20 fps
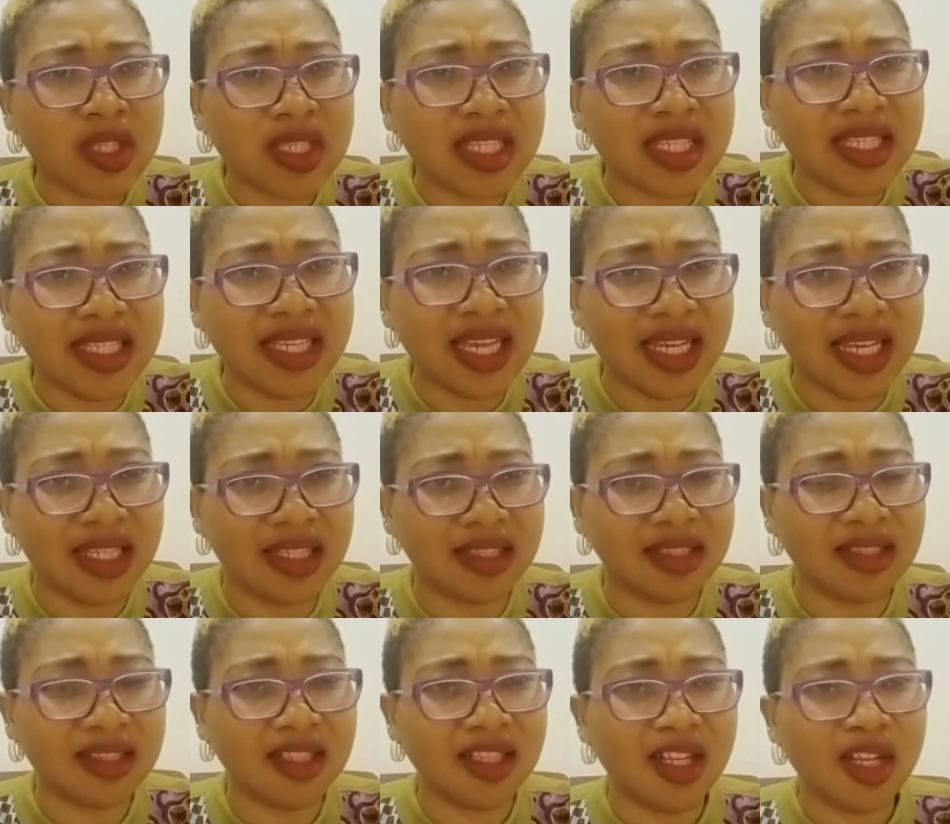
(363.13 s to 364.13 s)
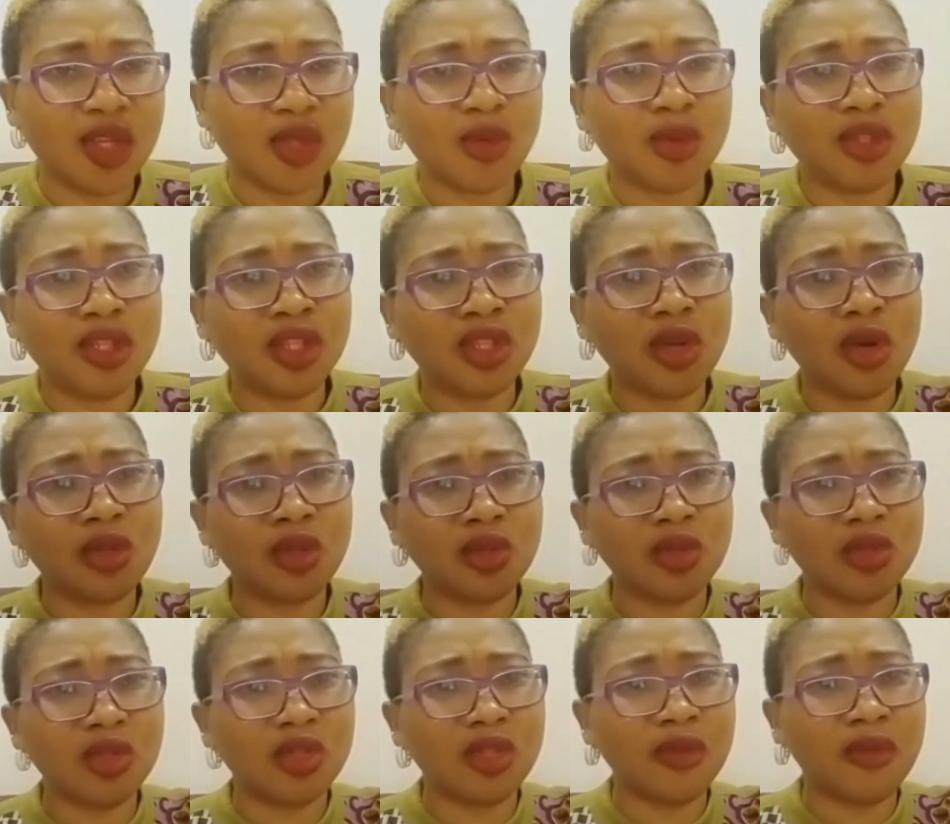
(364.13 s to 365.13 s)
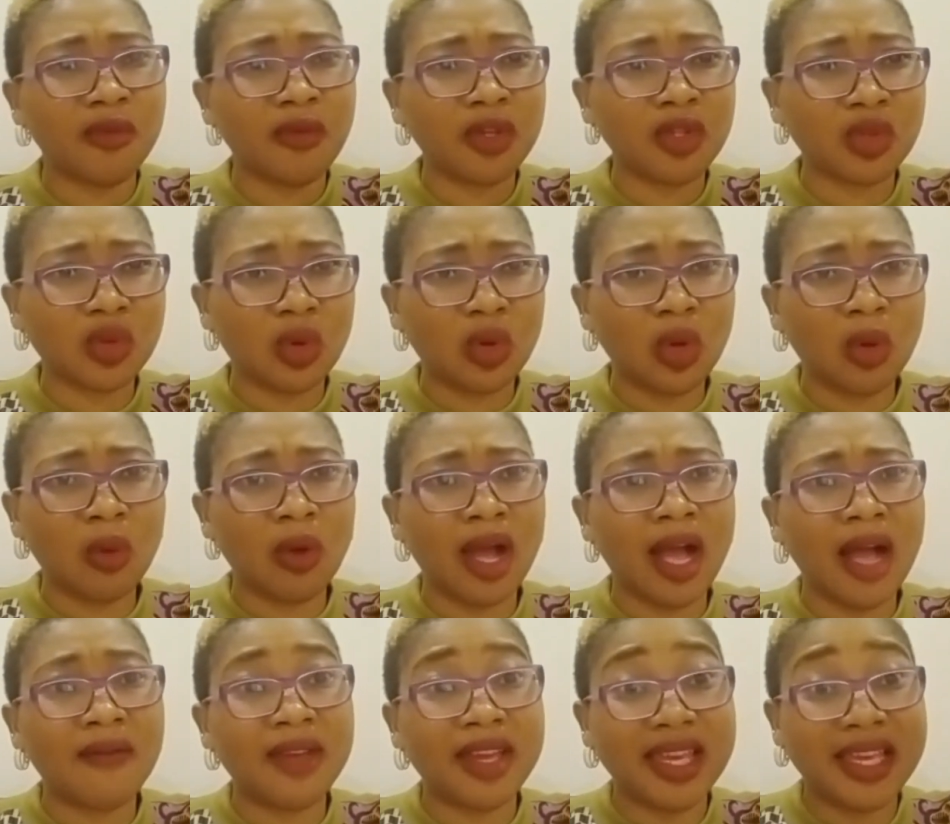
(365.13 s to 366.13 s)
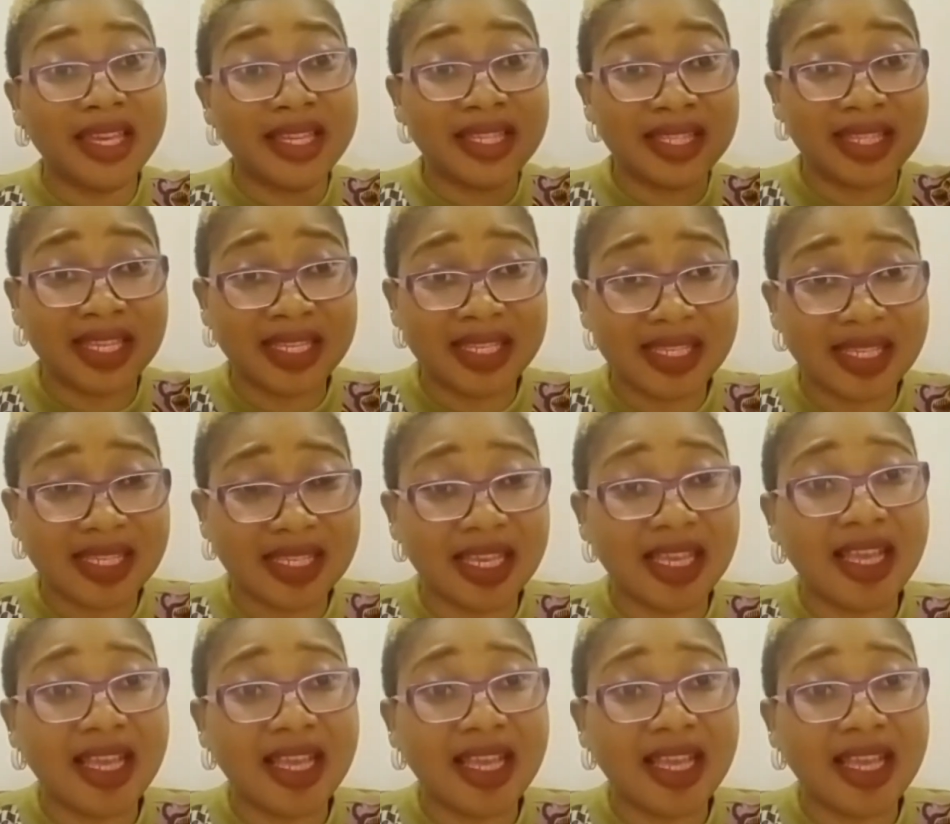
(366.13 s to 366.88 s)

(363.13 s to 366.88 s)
yelling? So the fourth column will have intensity.